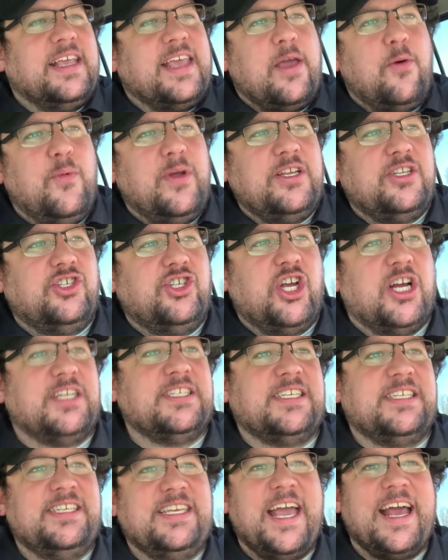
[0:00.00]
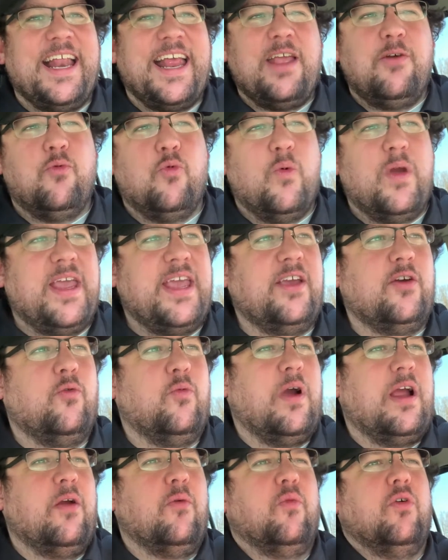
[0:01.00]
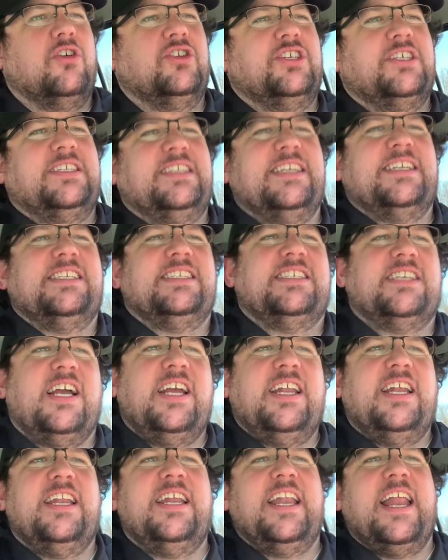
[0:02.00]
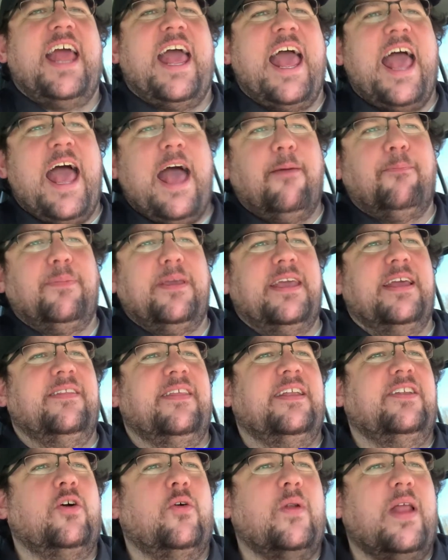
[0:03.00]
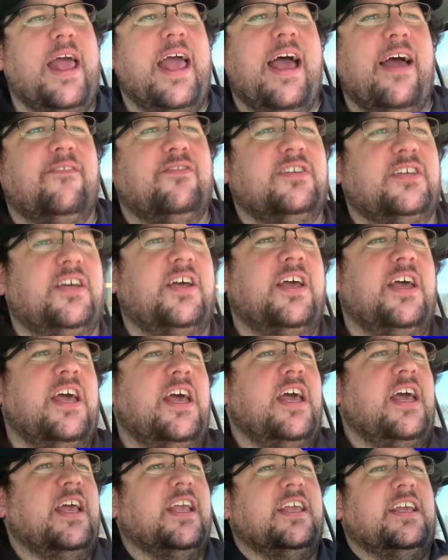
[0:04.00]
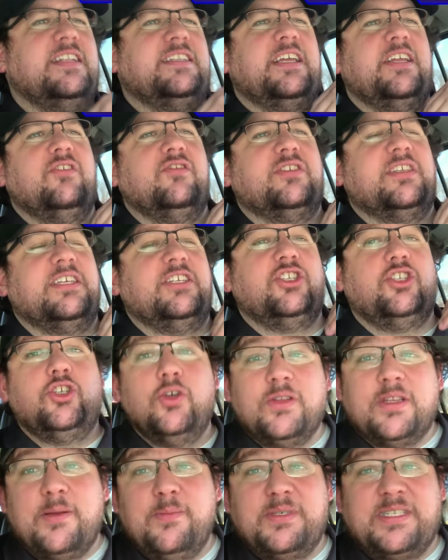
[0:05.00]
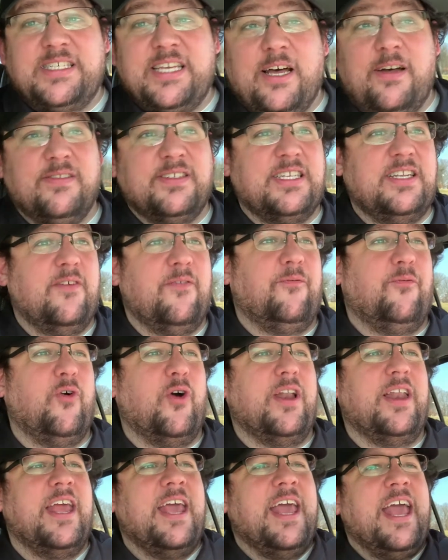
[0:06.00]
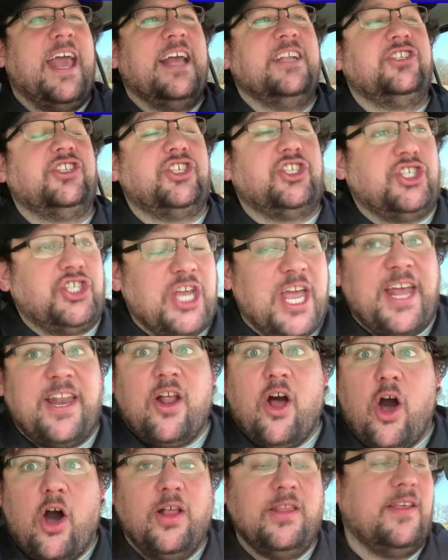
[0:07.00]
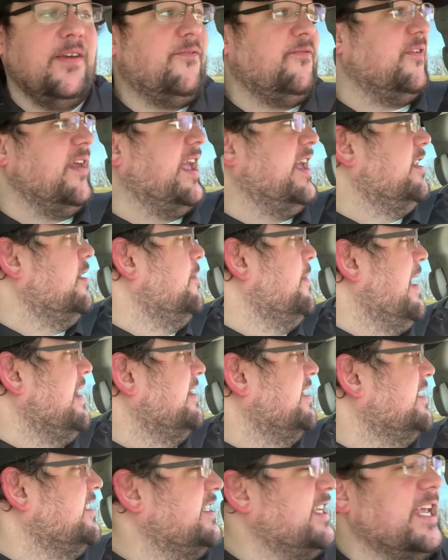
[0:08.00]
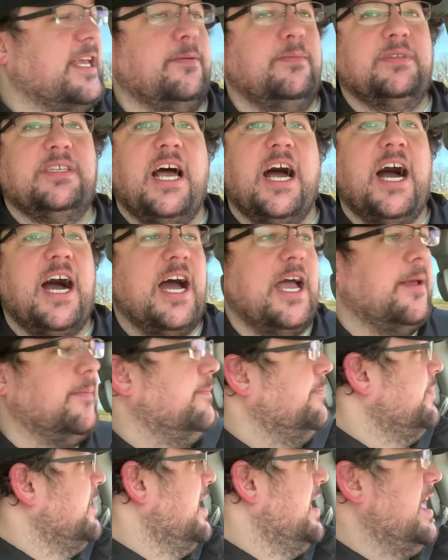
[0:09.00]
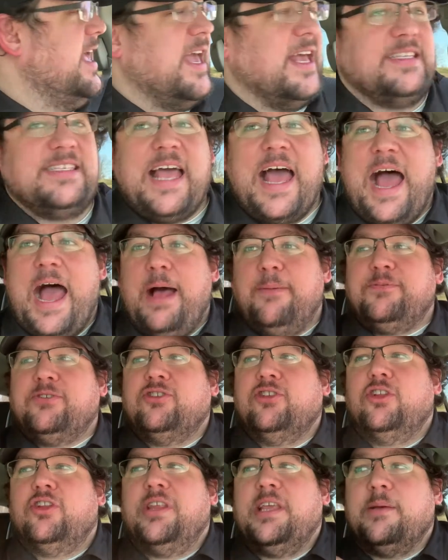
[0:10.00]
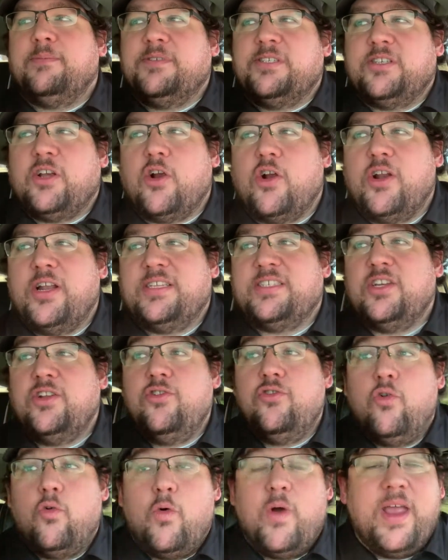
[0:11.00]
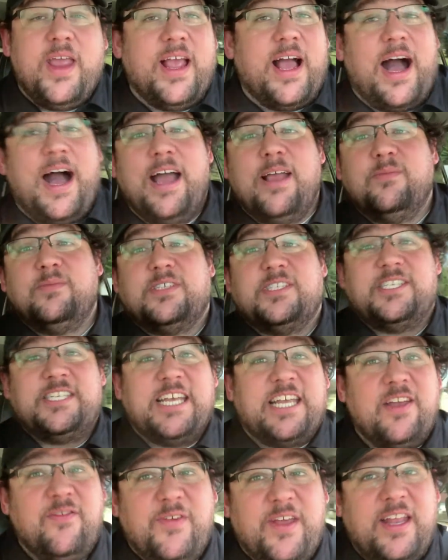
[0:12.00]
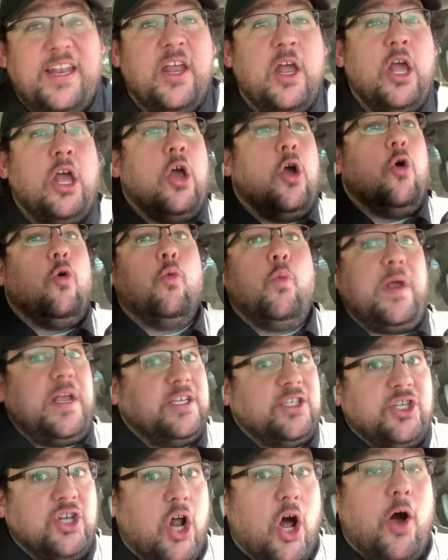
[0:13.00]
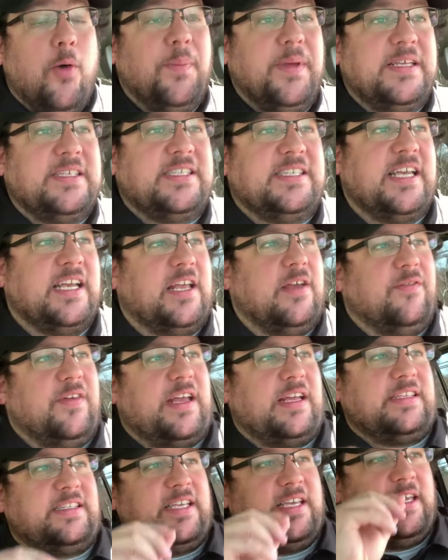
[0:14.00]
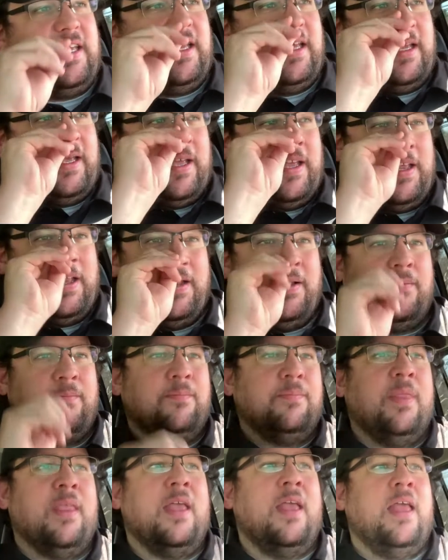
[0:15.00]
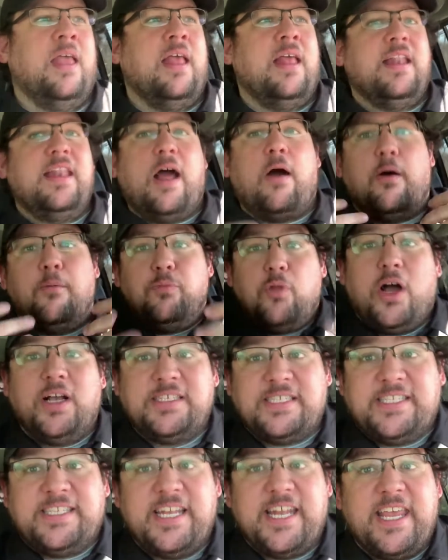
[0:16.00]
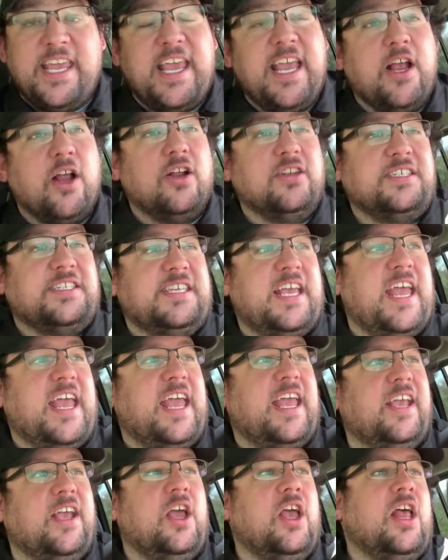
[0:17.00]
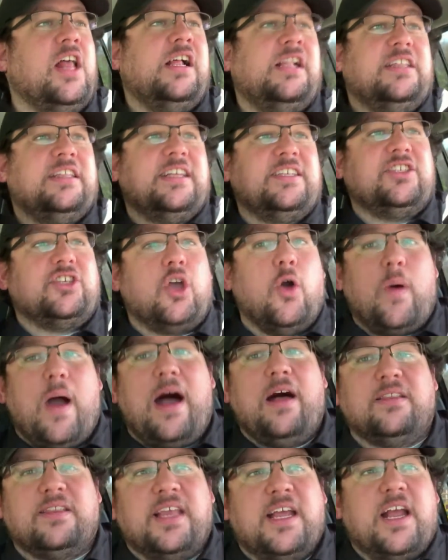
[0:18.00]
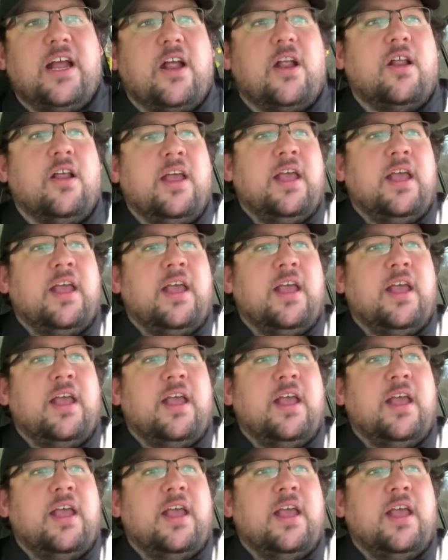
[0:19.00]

can we just get a week where we're just excited and happy and they don't have to continuously shoot themselves in the foot and shit on the fandom at the same time? It's absolutely absurd. It's annoying. I'm sick of it. We should all be sick of it. Now, I'm not sitting here saying, let's go out there